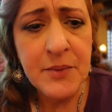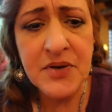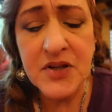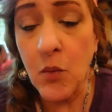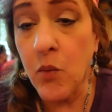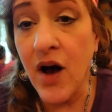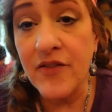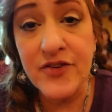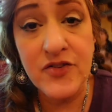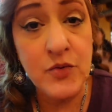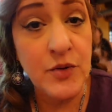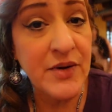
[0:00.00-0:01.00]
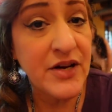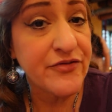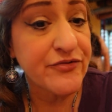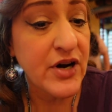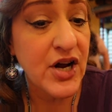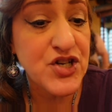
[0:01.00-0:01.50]
But the waffles were made
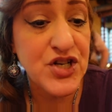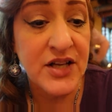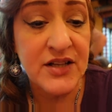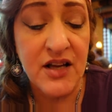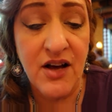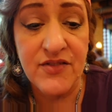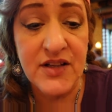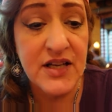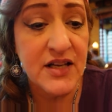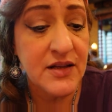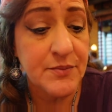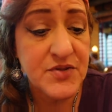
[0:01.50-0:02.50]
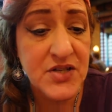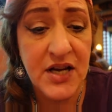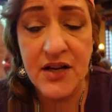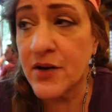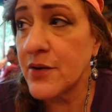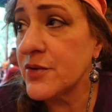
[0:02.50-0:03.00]
fresh and lovely. The
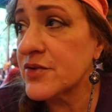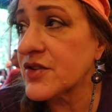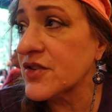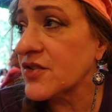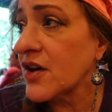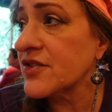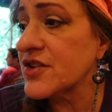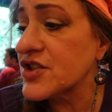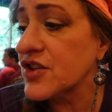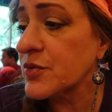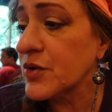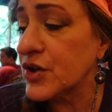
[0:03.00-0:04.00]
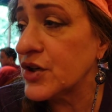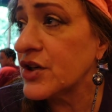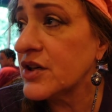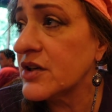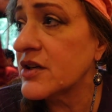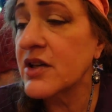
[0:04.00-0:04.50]
potatoes, the sausages were
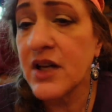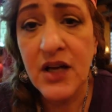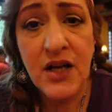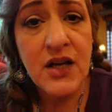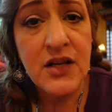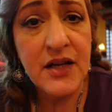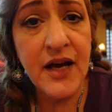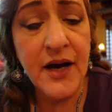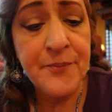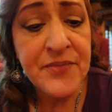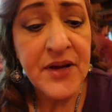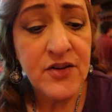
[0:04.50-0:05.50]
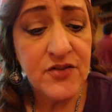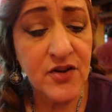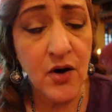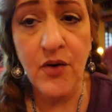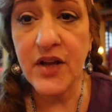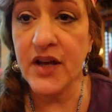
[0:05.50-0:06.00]
good. Yeah.
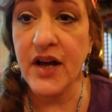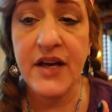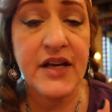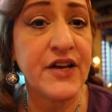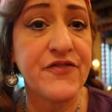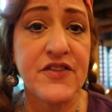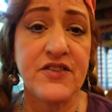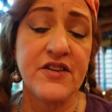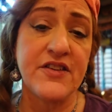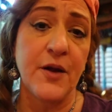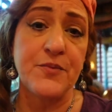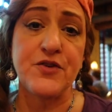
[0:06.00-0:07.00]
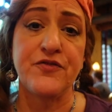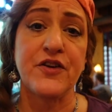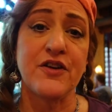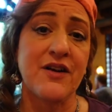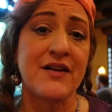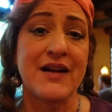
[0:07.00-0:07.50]
So if this has helped you
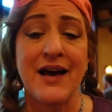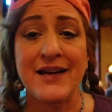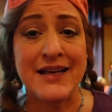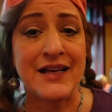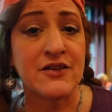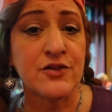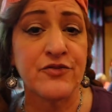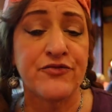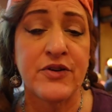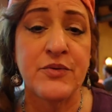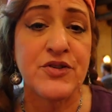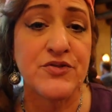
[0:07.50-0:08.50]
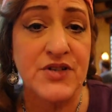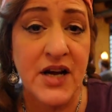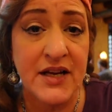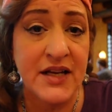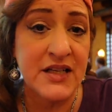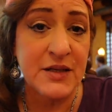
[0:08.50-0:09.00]
figure out how to eat gluten-free when you're
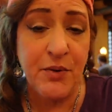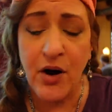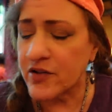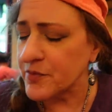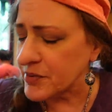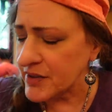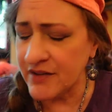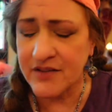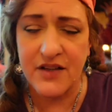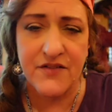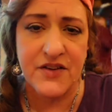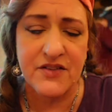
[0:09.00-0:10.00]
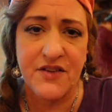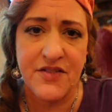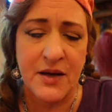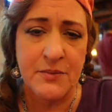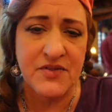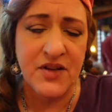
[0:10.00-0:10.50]
dining in the parks, please give this a
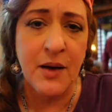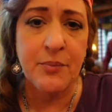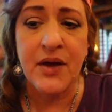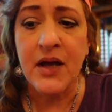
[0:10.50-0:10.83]
thumbs up.